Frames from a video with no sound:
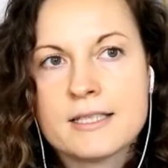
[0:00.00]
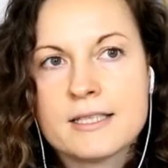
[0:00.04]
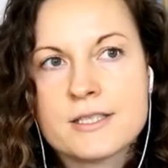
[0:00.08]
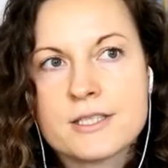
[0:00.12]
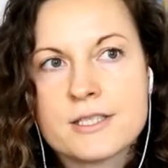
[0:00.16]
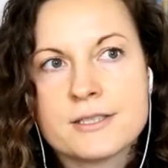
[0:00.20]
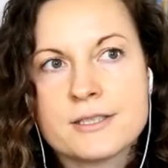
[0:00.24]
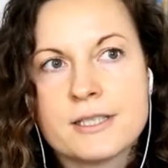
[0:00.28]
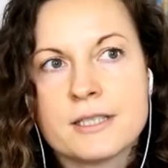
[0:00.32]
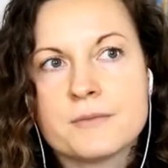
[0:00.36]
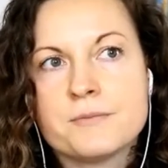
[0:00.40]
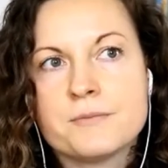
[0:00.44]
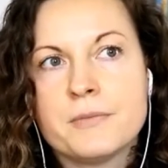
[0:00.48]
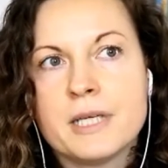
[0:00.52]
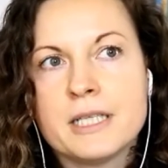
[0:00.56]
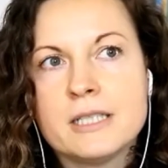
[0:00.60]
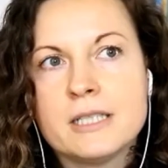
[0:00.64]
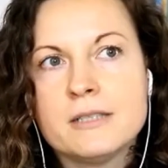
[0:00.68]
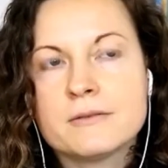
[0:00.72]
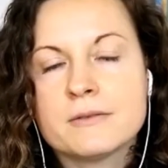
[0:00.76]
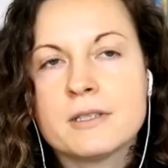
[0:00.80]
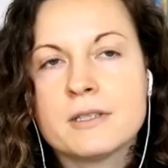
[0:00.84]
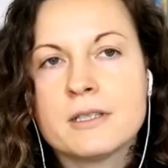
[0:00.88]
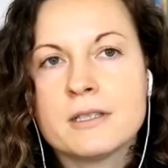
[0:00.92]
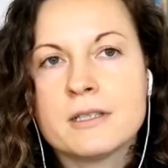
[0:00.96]
And she's done
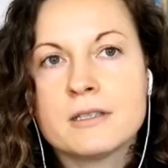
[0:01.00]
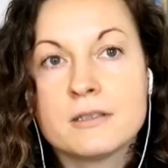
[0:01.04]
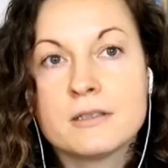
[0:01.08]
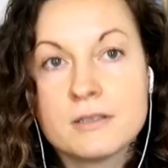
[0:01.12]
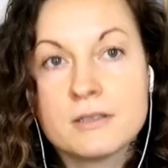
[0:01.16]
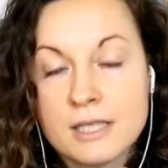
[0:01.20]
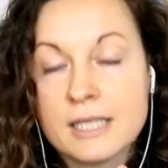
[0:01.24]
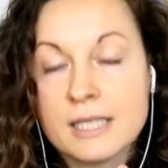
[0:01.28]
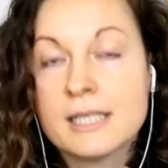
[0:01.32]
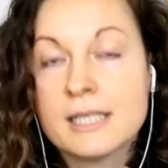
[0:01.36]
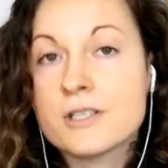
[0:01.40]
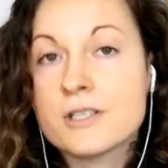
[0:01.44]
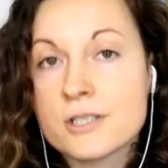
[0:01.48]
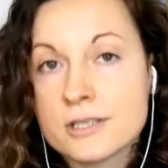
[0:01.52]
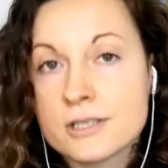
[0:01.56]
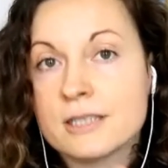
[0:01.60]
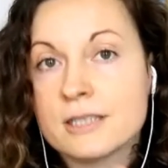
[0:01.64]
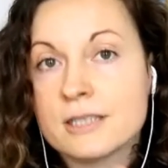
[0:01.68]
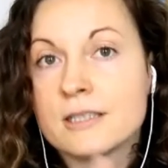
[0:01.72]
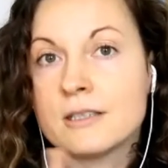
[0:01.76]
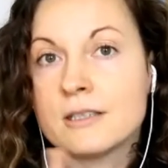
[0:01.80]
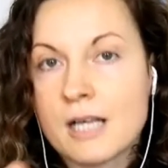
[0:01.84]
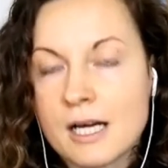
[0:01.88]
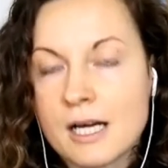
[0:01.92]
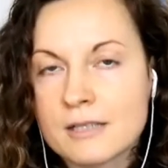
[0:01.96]
many, uh, and then
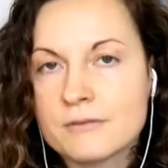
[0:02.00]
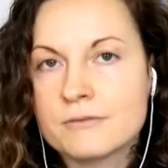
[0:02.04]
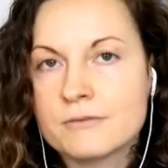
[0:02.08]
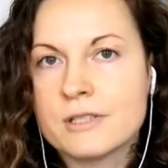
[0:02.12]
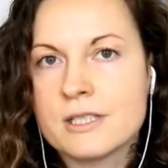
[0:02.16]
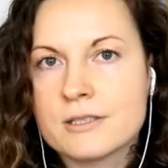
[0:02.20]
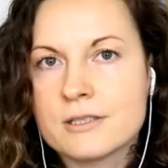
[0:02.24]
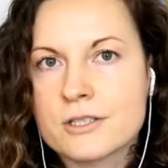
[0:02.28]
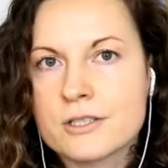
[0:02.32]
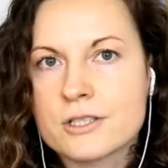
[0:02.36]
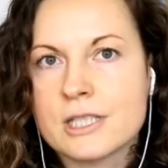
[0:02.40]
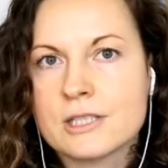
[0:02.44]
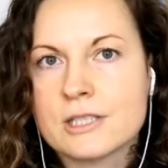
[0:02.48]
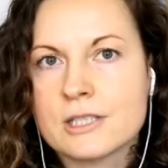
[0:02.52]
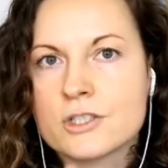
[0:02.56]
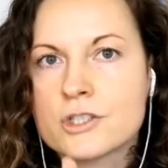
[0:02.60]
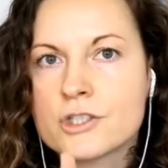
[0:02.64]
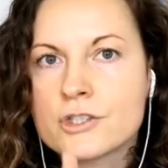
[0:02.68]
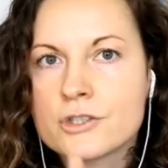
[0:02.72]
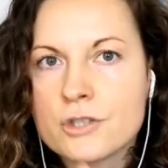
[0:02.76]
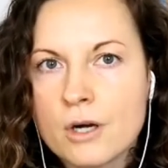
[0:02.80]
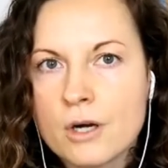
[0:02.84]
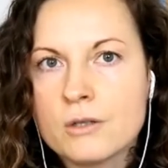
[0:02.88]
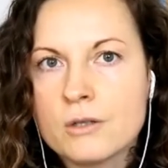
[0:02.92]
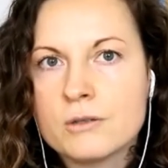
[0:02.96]
she's done a lot of research
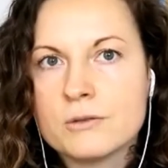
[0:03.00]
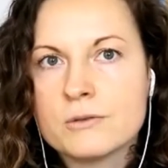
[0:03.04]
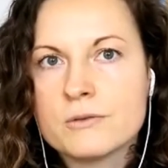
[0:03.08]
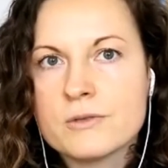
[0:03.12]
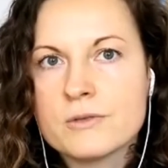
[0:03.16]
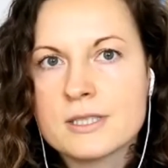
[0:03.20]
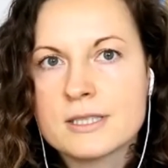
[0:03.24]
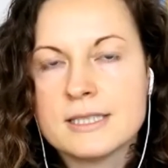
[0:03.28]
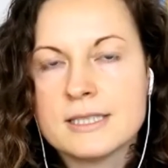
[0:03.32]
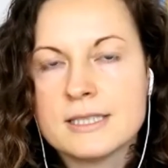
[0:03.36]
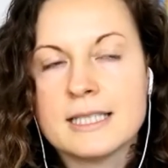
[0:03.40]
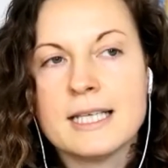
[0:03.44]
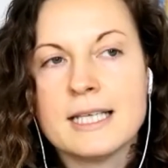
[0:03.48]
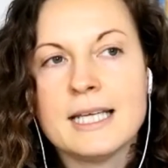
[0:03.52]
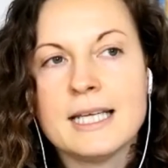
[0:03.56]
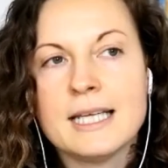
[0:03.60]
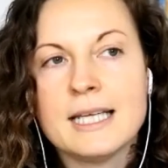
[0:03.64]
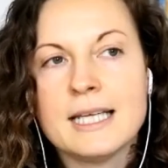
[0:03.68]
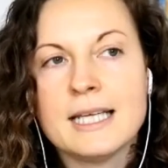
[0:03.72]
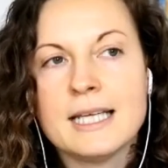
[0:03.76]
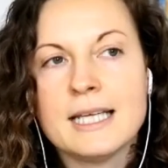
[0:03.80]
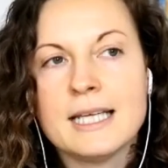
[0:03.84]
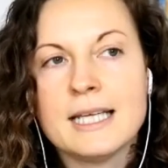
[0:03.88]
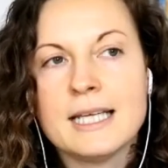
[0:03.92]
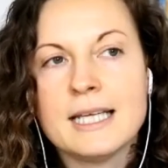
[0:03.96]
that shows that
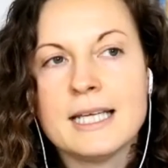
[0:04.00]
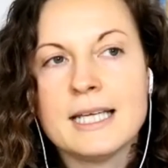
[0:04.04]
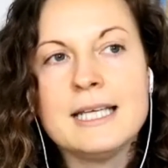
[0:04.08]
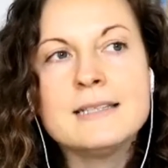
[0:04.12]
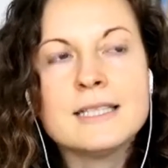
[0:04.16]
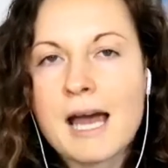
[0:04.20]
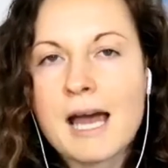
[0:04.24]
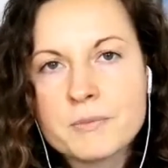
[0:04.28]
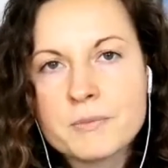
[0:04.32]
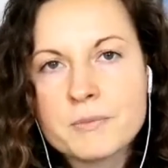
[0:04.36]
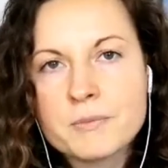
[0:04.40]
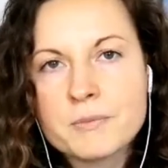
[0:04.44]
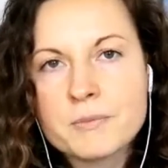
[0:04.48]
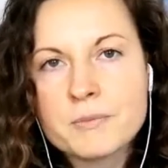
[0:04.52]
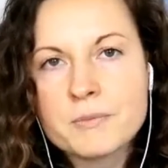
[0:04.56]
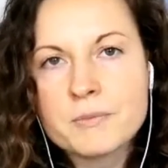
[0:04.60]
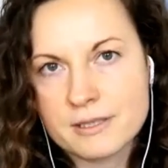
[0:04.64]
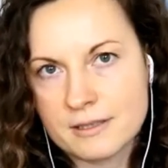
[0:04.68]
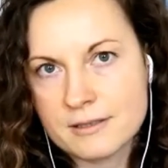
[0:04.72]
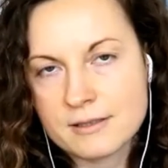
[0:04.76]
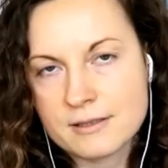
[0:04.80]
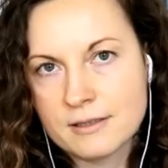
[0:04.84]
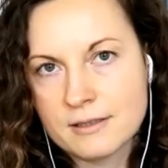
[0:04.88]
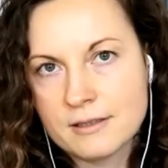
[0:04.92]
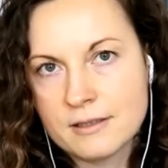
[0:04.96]
in the
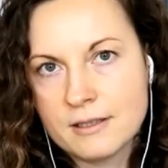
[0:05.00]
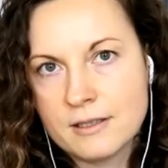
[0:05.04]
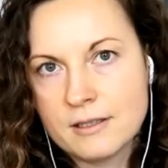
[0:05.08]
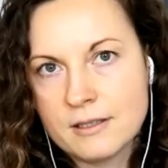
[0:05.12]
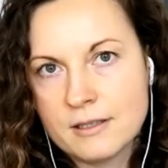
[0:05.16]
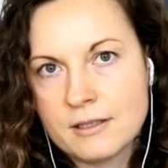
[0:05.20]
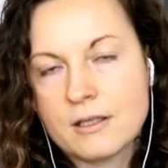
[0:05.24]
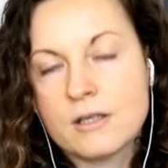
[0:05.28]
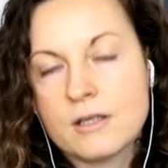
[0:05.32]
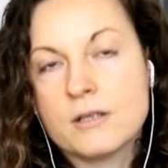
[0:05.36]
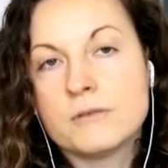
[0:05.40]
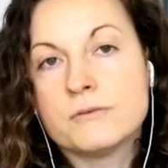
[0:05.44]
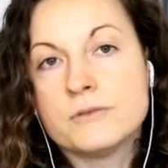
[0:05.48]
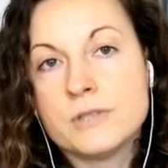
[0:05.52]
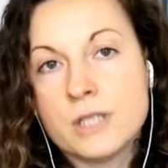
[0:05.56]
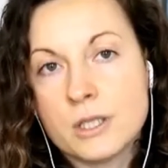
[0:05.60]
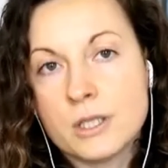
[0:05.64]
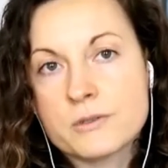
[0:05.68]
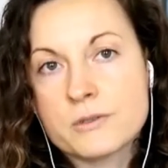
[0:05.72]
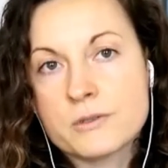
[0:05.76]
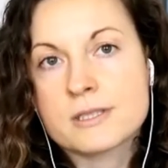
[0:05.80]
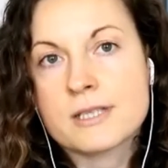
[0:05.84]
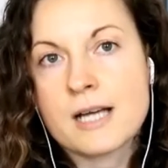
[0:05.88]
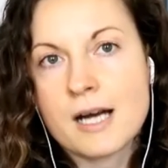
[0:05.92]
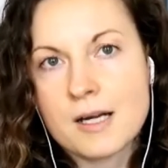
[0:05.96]
absence
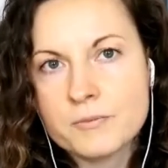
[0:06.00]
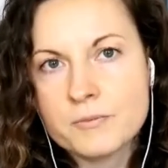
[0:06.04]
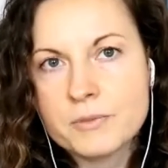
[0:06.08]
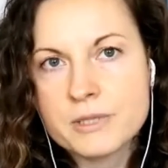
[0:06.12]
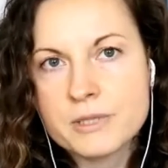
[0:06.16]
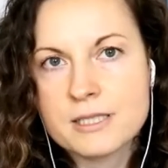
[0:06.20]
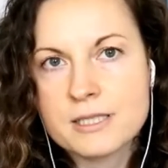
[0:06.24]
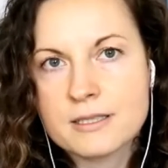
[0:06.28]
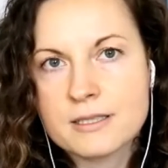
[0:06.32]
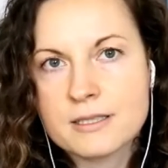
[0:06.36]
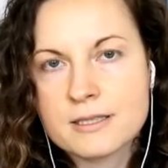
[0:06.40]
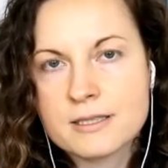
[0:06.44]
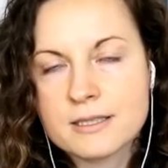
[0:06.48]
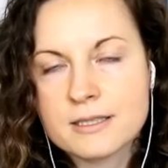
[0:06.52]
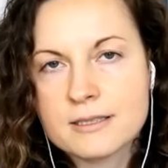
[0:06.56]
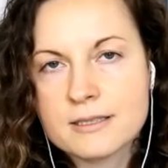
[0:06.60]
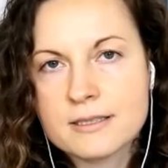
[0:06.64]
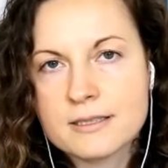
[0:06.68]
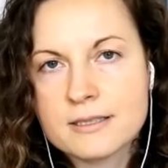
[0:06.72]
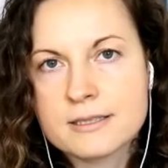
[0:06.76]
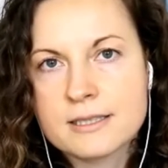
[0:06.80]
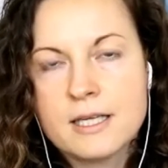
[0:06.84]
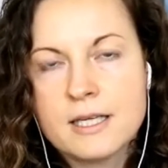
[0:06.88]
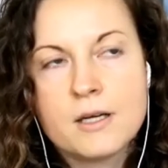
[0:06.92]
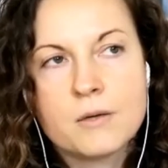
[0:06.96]
of those
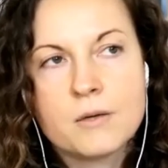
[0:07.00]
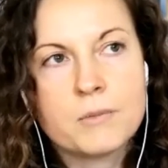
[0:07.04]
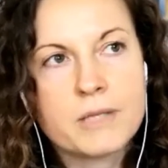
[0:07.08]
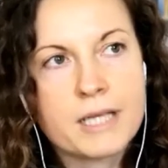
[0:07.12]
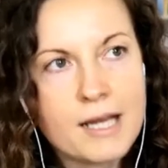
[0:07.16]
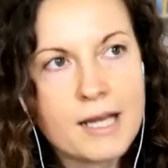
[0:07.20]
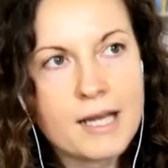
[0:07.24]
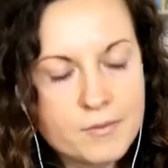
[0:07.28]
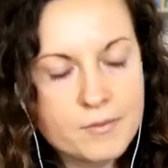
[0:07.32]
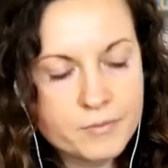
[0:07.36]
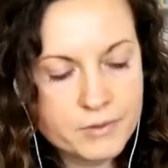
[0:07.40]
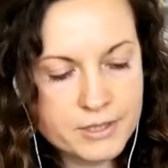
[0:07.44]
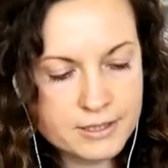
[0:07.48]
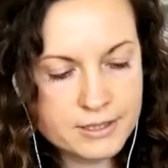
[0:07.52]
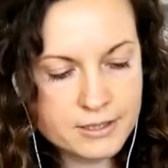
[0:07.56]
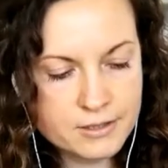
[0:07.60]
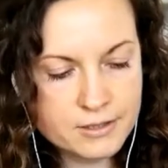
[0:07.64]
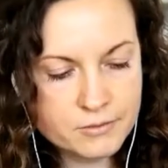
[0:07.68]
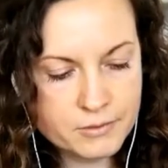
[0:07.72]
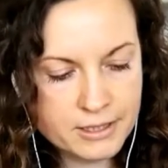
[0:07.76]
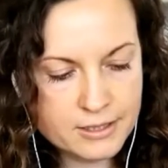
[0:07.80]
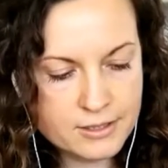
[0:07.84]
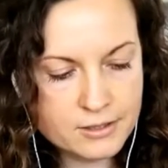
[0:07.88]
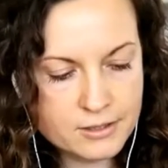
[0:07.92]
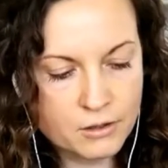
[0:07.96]
competencies, what
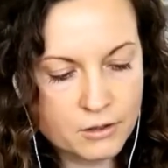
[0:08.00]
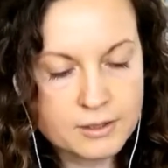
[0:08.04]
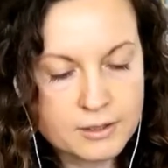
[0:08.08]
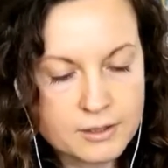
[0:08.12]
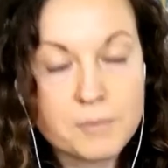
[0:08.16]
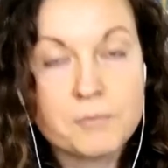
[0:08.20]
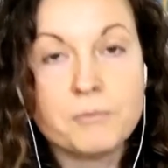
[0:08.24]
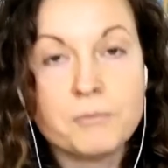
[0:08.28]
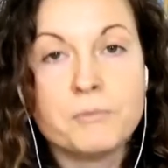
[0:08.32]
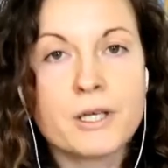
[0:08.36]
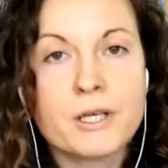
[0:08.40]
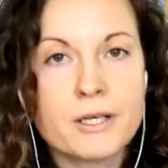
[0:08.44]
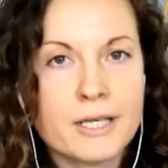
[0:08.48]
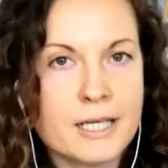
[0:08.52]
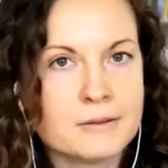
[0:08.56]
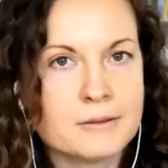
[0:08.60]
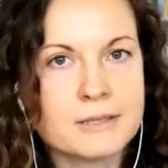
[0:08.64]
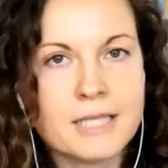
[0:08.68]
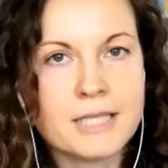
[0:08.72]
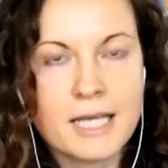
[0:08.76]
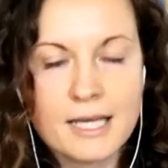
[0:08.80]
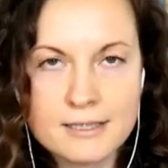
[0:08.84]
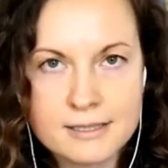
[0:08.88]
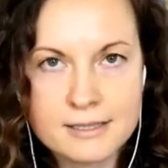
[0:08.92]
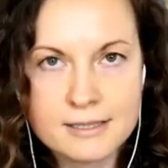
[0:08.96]
happens is what it's called a
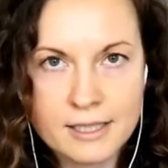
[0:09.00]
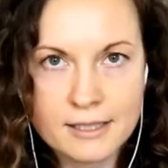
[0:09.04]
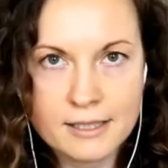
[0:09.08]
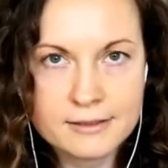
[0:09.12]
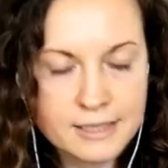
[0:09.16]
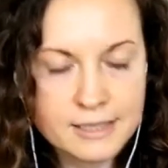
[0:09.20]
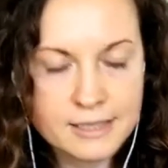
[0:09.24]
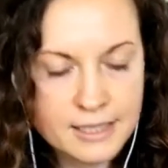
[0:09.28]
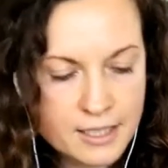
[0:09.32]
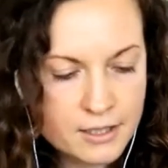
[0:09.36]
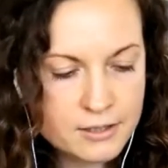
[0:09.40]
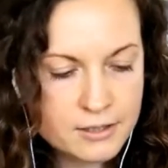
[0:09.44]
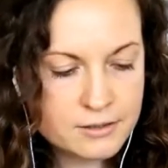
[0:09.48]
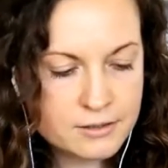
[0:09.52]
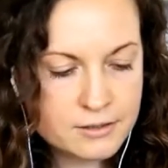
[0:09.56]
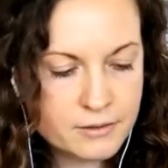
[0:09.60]
burnout cascade.